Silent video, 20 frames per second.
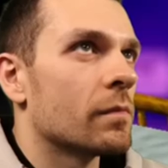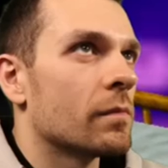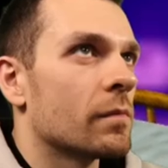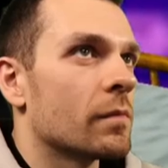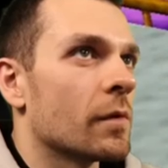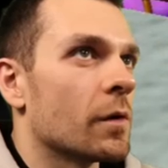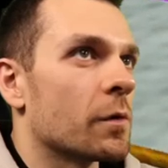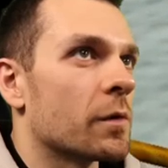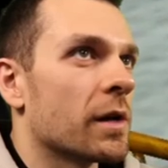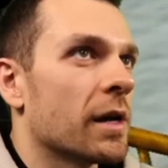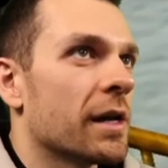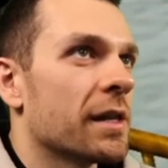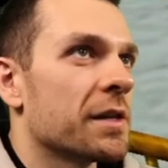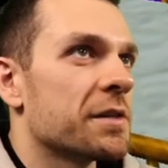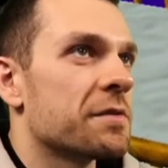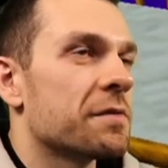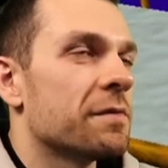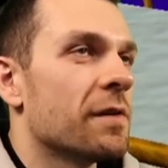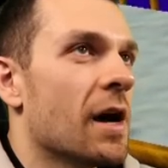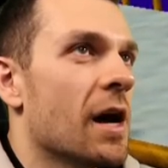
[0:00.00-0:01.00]
Okay,
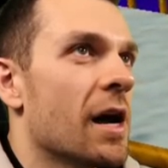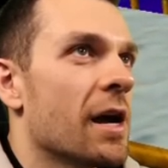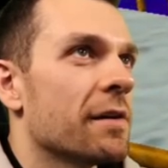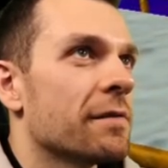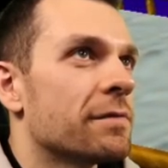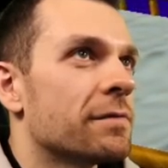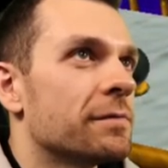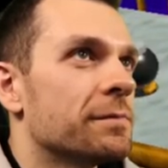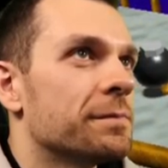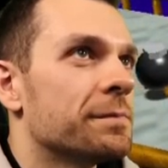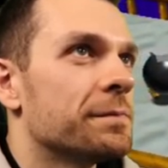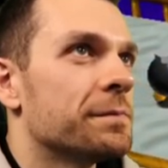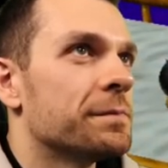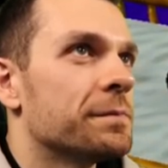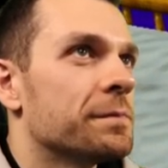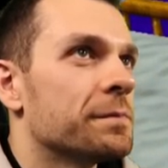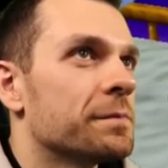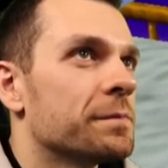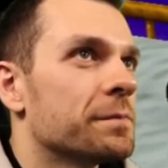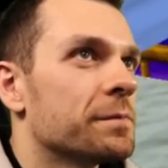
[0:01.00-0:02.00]
that's five.
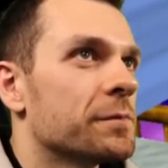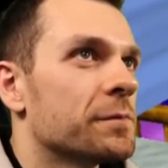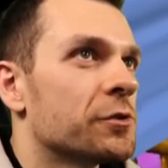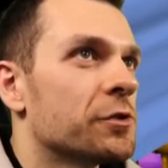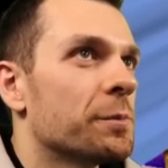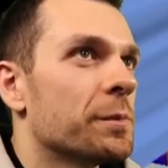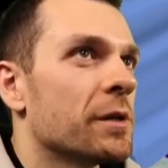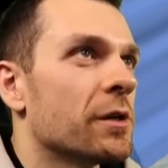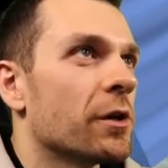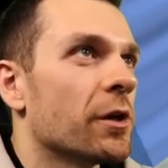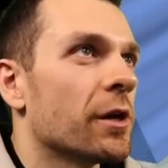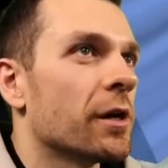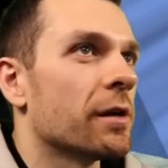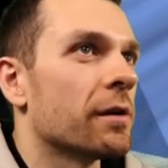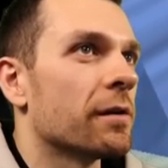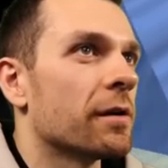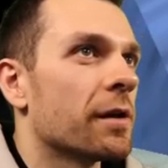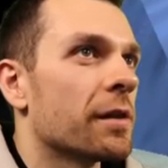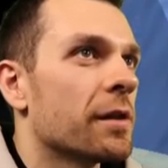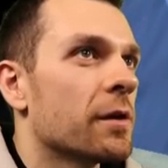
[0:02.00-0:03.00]
Should be good.
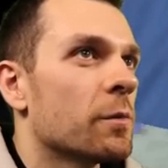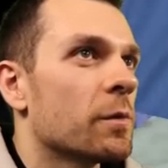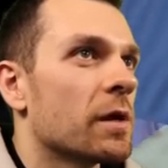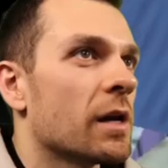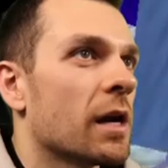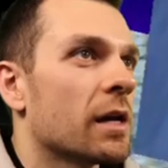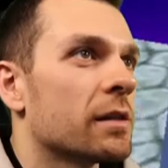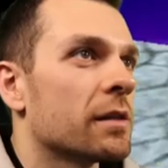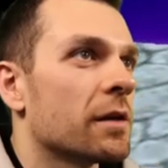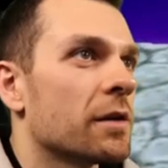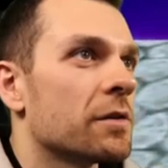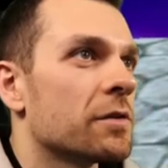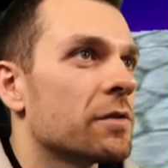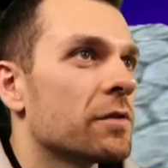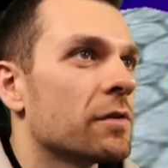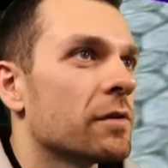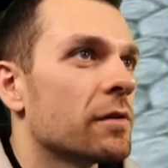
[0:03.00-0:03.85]
I think we got this.